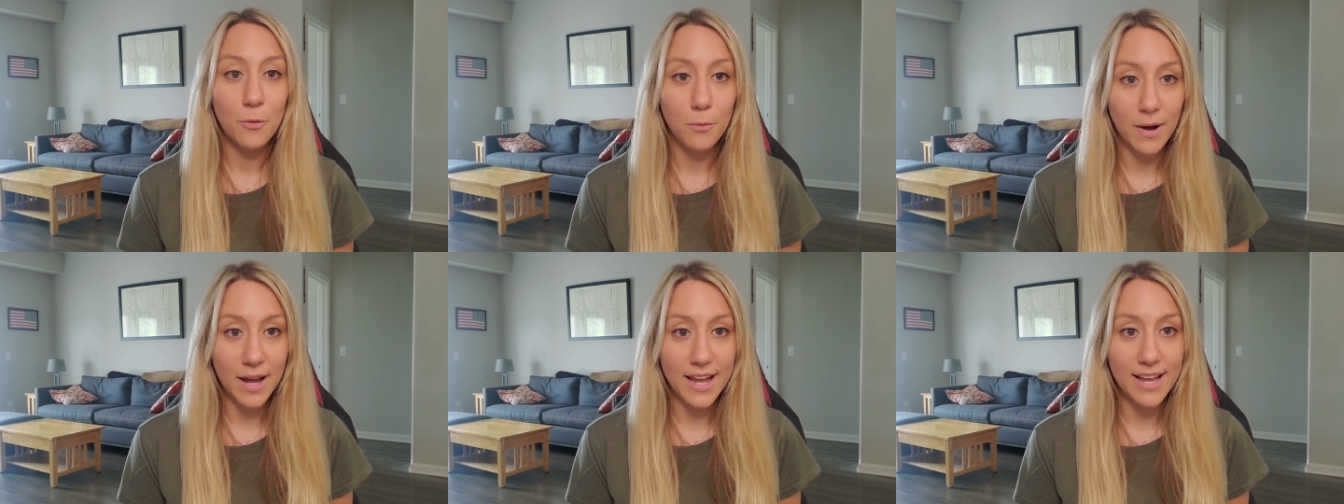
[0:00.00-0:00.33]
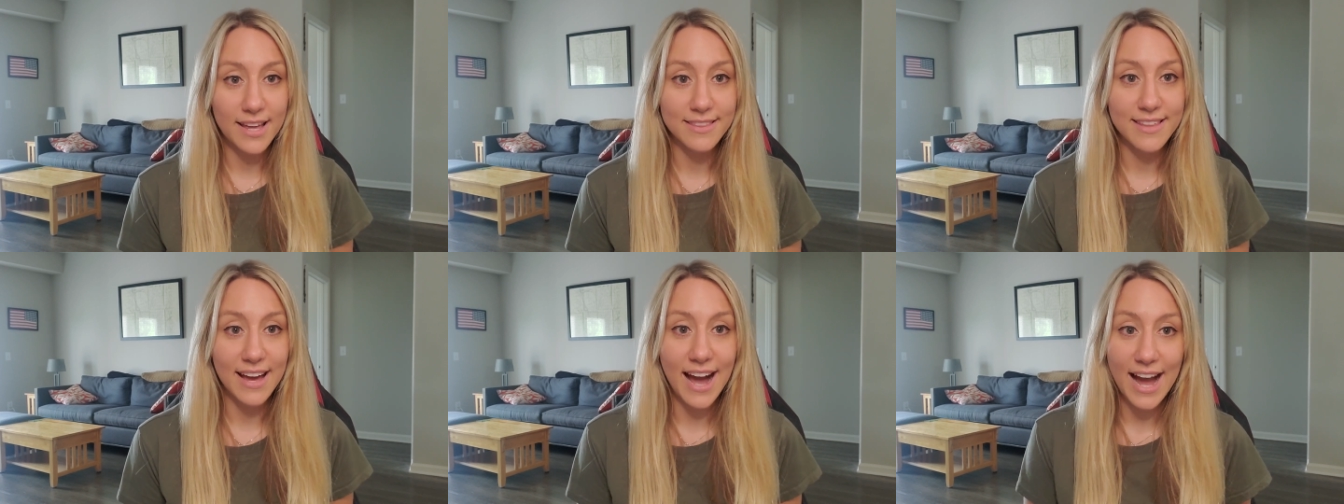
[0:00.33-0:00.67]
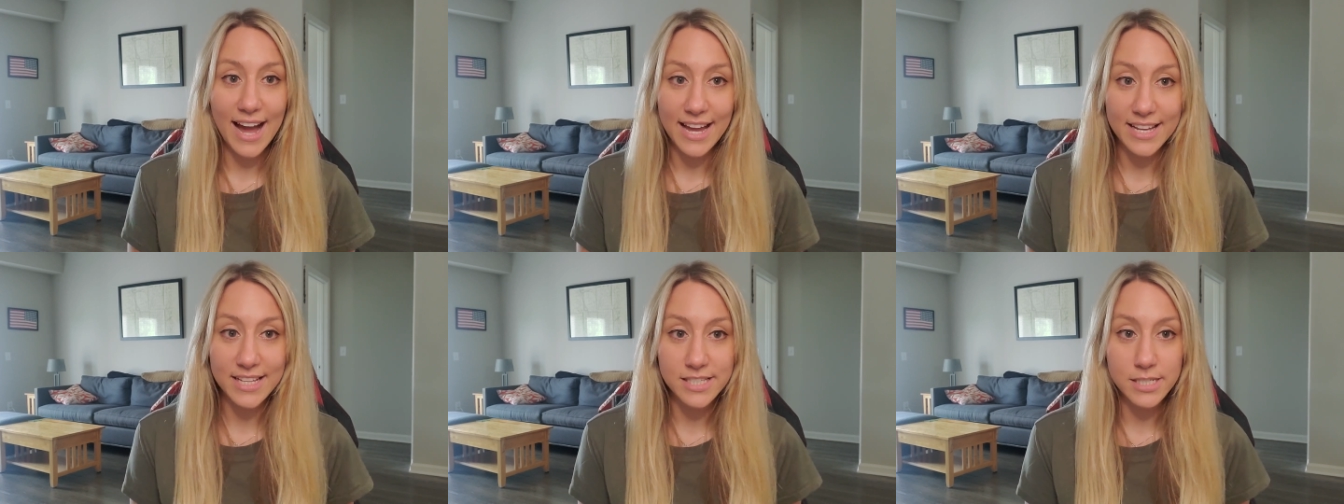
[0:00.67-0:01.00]
way that
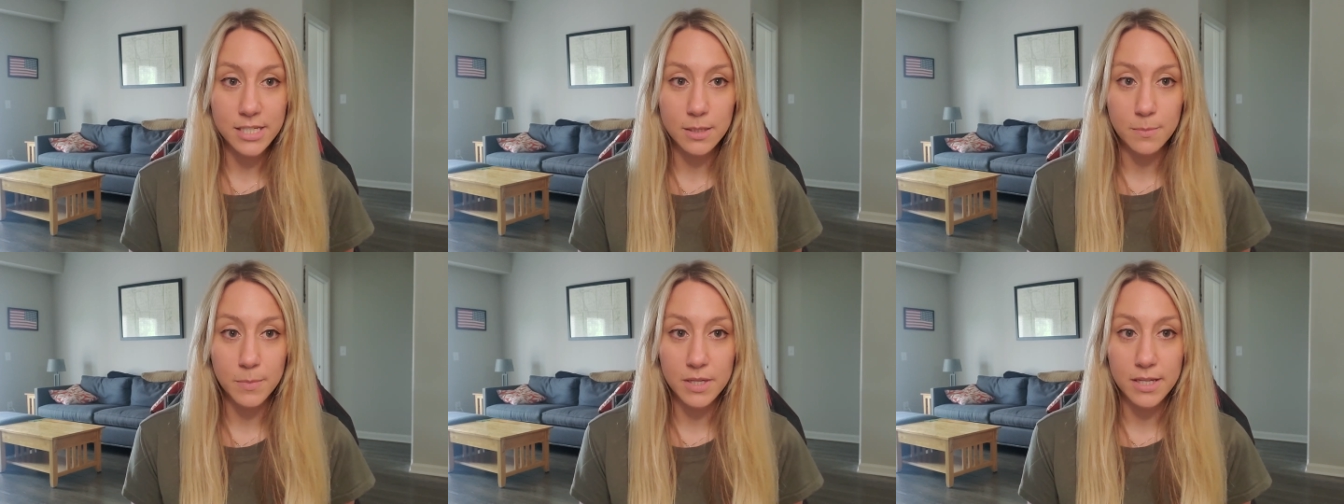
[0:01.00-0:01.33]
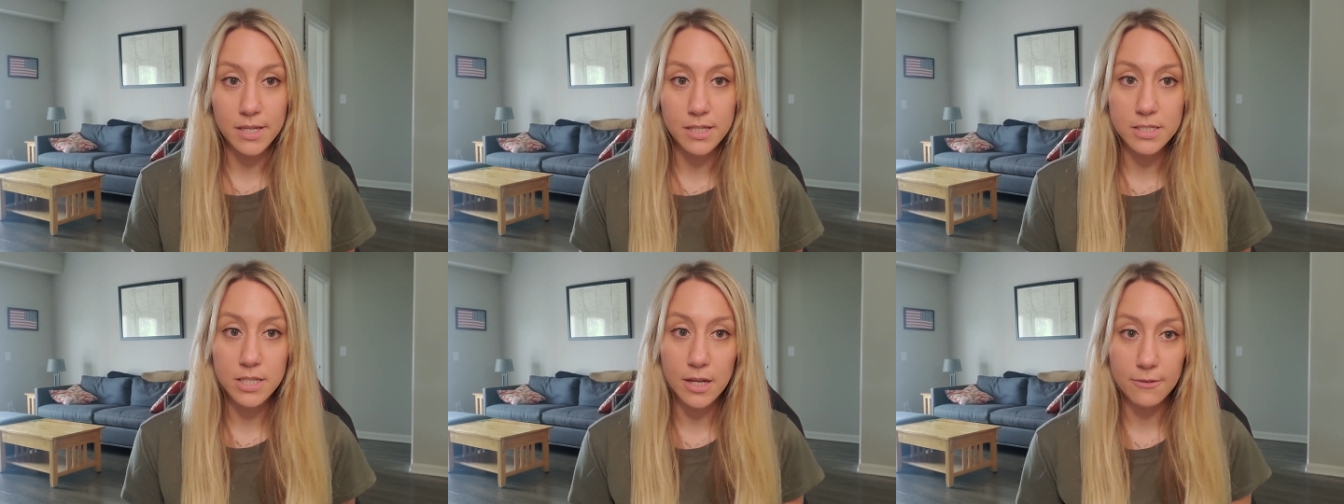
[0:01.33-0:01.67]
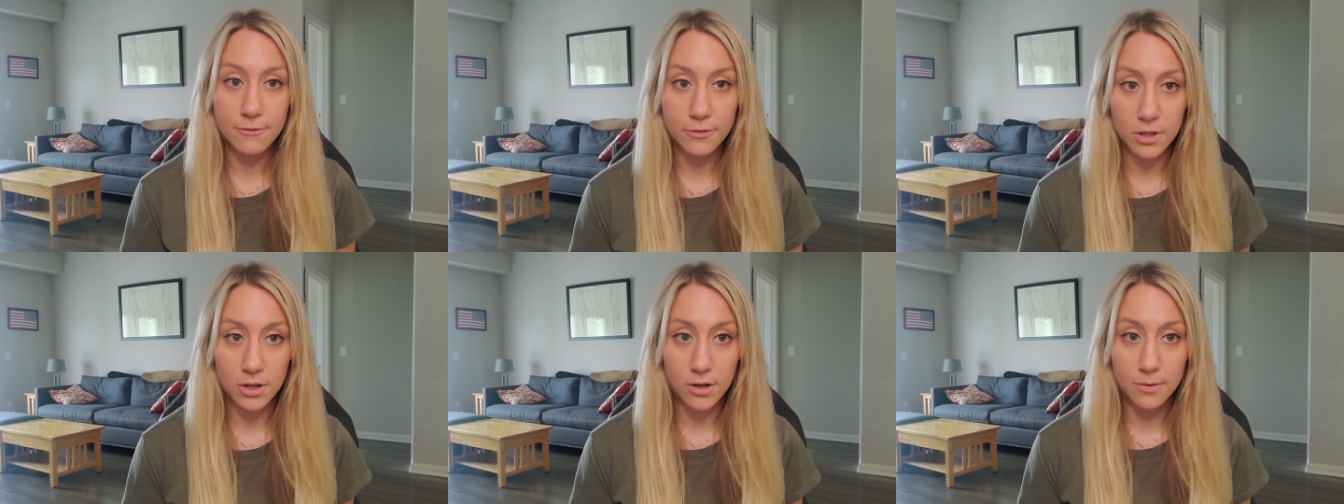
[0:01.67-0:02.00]
INTPs
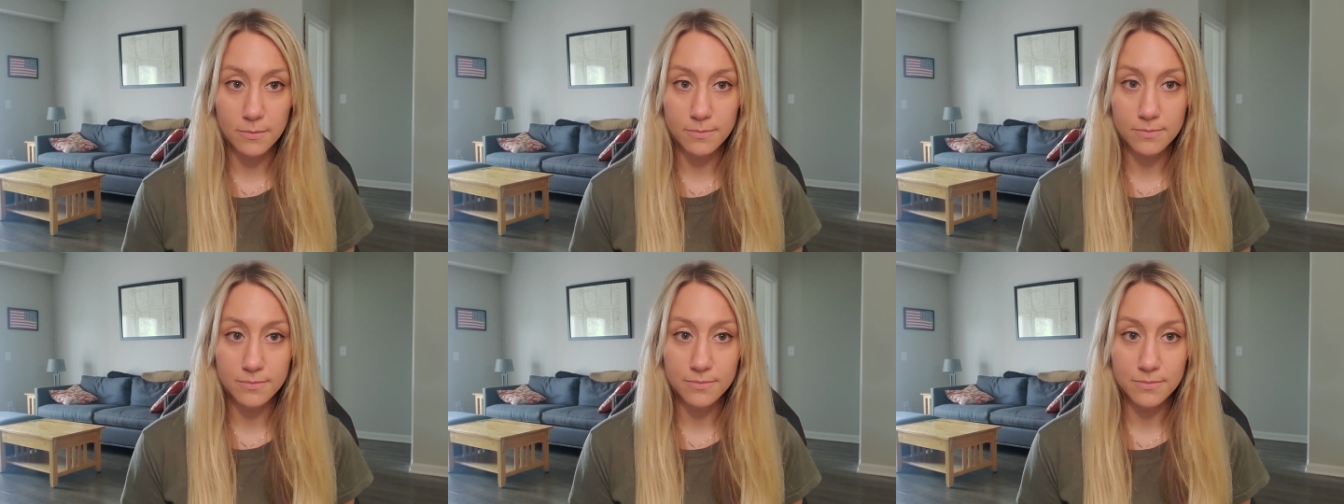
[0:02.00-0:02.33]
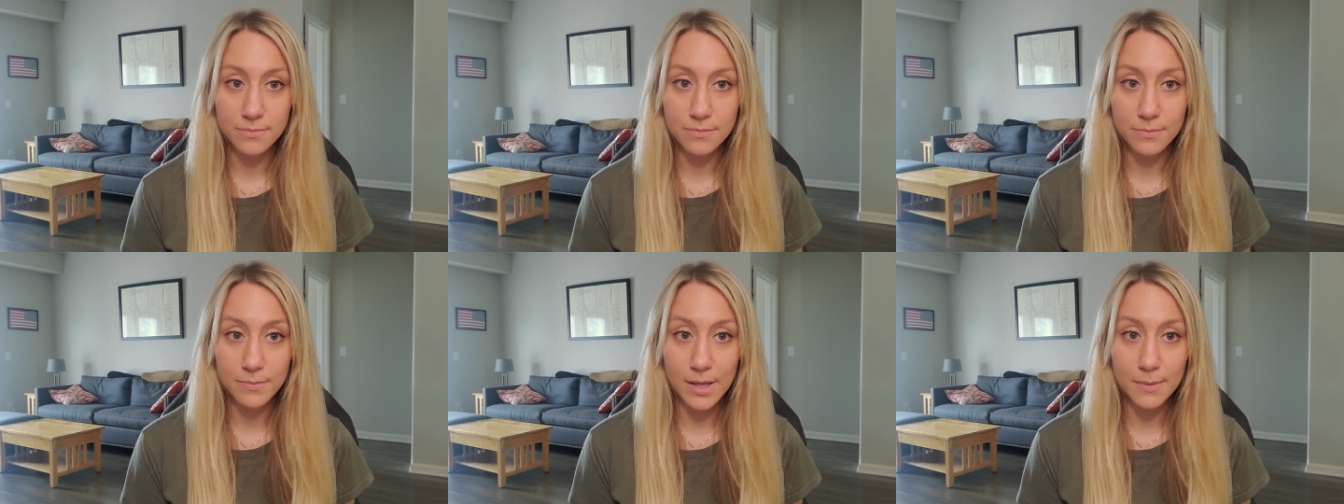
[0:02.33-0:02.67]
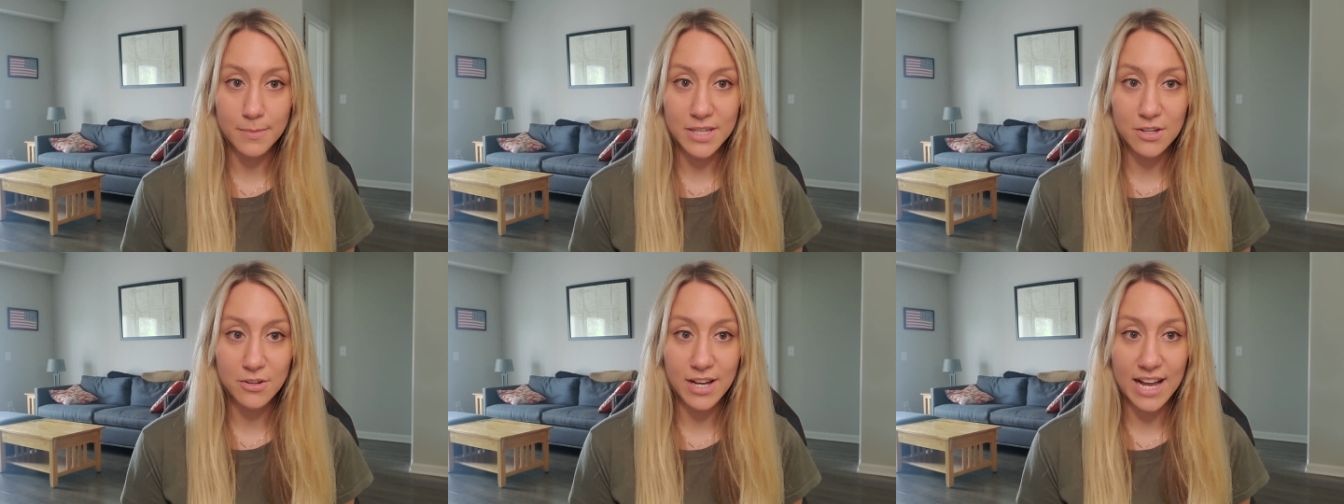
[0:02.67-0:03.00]
flirt,
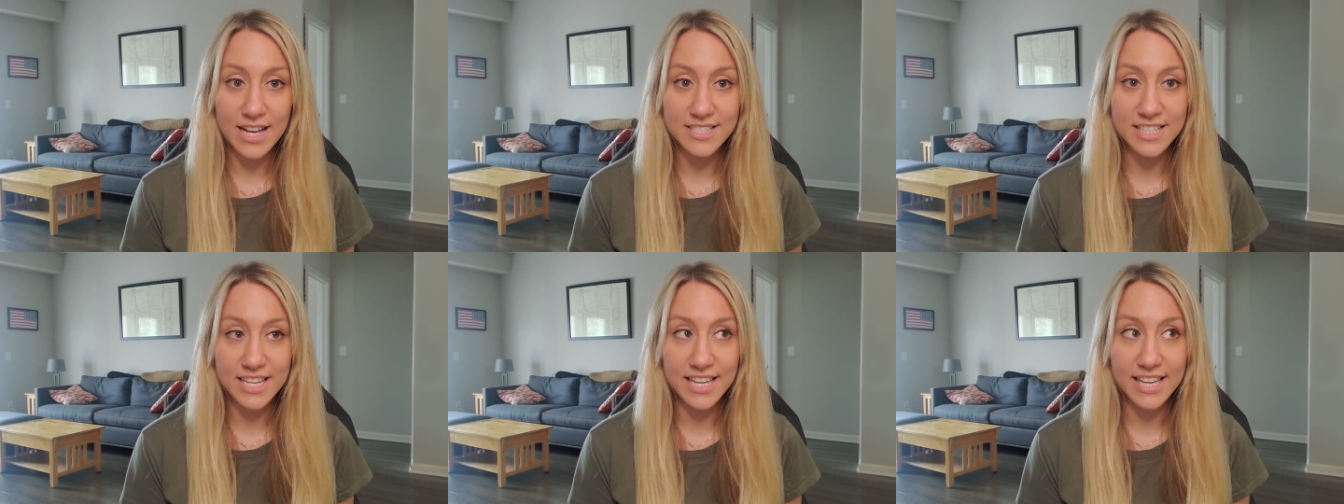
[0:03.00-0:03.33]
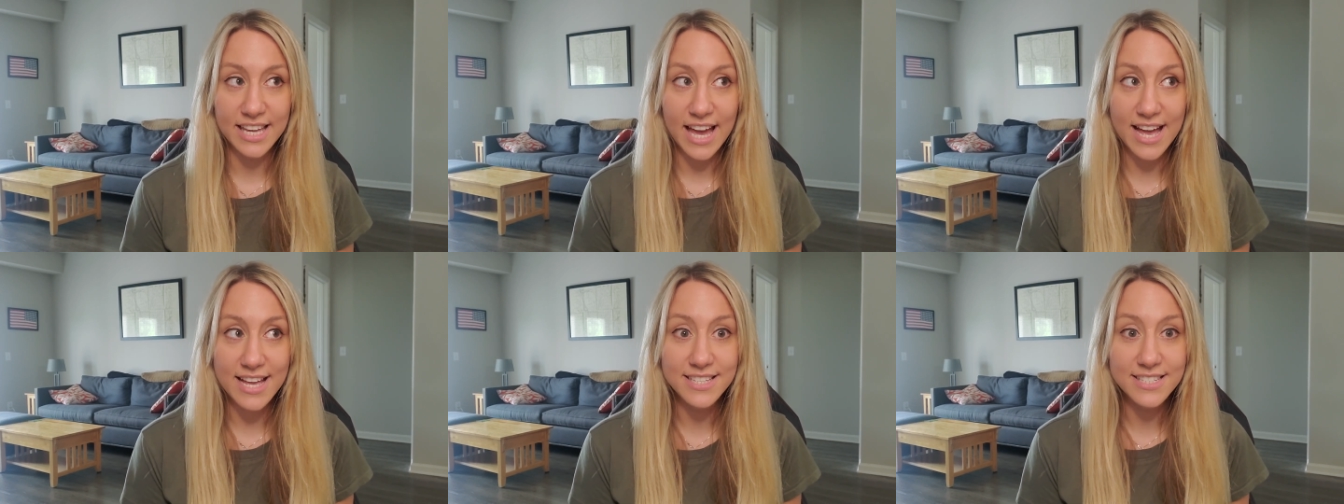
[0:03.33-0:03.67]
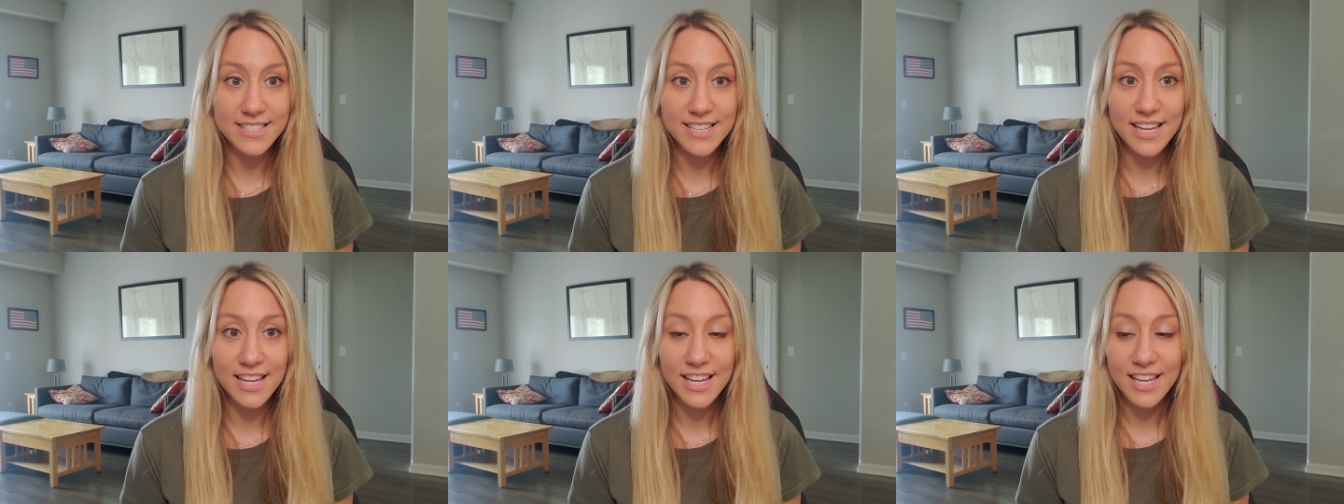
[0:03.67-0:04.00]
maybe you guys can guess,